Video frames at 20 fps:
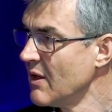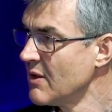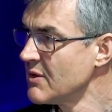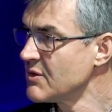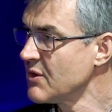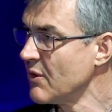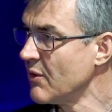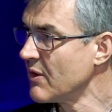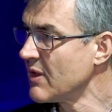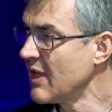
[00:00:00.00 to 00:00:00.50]

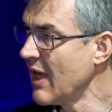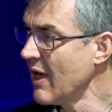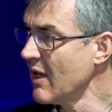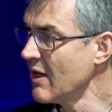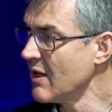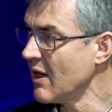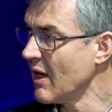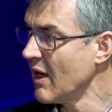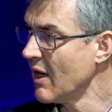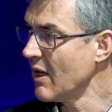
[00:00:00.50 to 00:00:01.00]
So
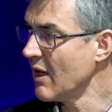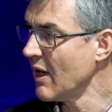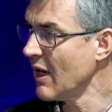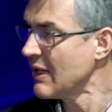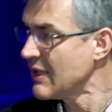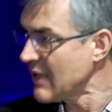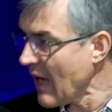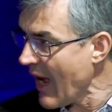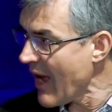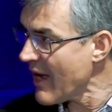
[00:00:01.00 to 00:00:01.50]
again,
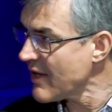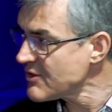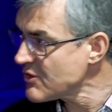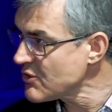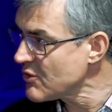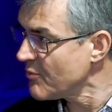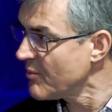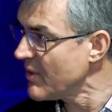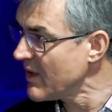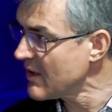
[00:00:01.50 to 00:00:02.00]
it has
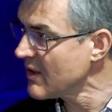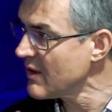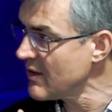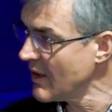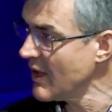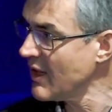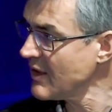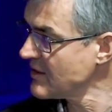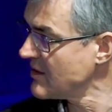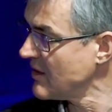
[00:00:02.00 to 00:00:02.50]
to be
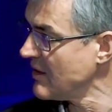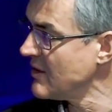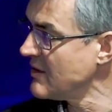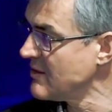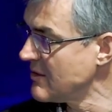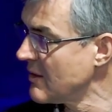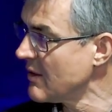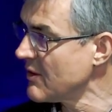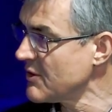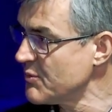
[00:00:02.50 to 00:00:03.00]

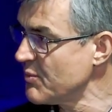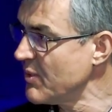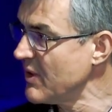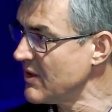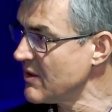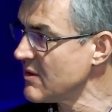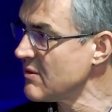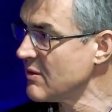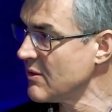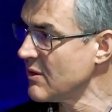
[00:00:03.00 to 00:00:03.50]
connected, as
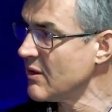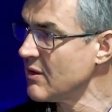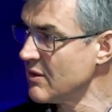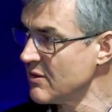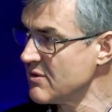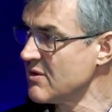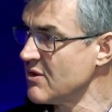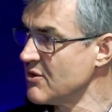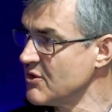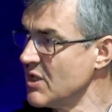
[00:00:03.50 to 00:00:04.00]
Peter
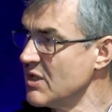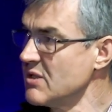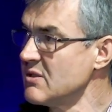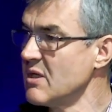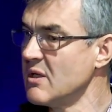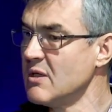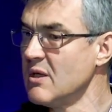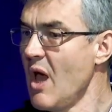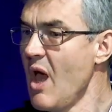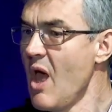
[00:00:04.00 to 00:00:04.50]

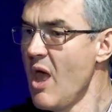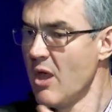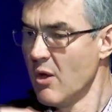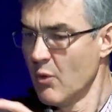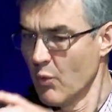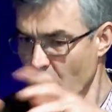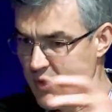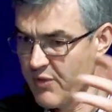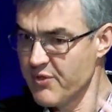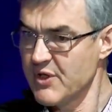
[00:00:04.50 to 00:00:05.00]
suggested,
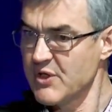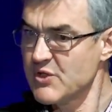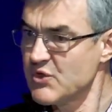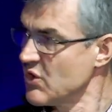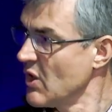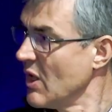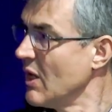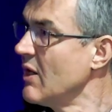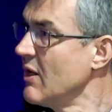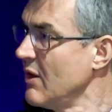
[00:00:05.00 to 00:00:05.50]
with
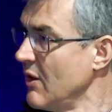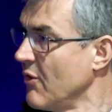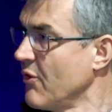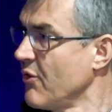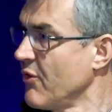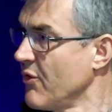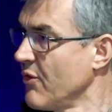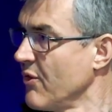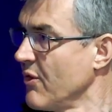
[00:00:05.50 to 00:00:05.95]
this earth.